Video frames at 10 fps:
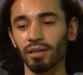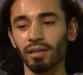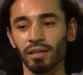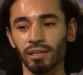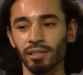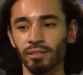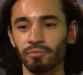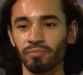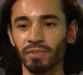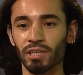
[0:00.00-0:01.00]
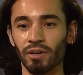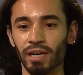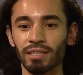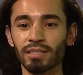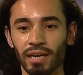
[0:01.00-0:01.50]
So I
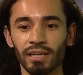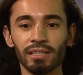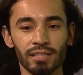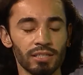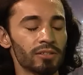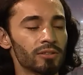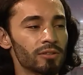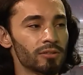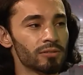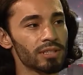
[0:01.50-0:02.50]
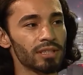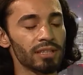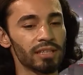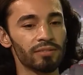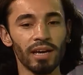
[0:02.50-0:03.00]
decided to
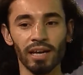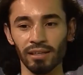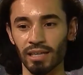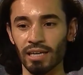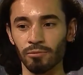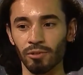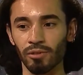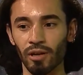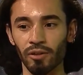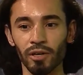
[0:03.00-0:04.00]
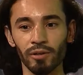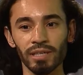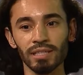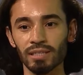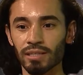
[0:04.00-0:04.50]
leave that label. Although I
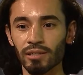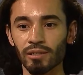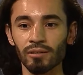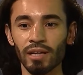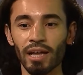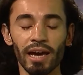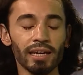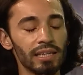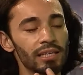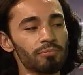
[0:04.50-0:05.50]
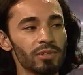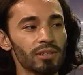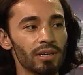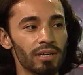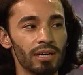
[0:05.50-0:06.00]
keep
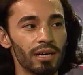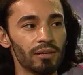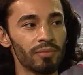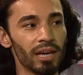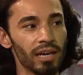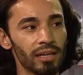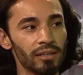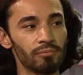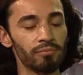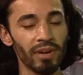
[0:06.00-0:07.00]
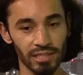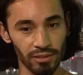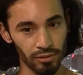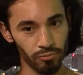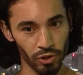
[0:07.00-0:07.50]
my
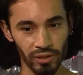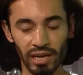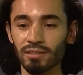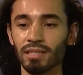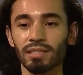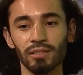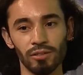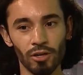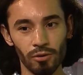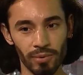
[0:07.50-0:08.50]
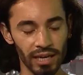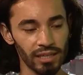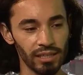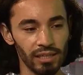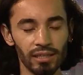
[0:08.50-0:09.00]
masculine pronouns. I still go by
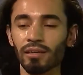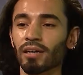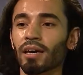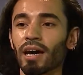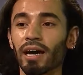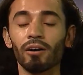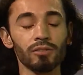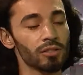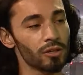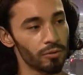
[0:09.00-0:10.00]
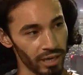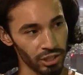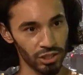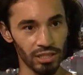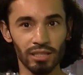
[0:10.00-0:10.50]
he. I also go by
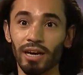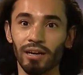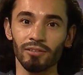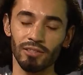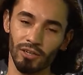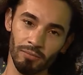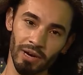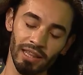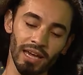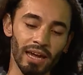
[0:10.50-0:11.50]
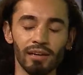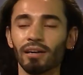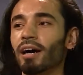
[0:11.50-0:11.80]
she. I also go by they.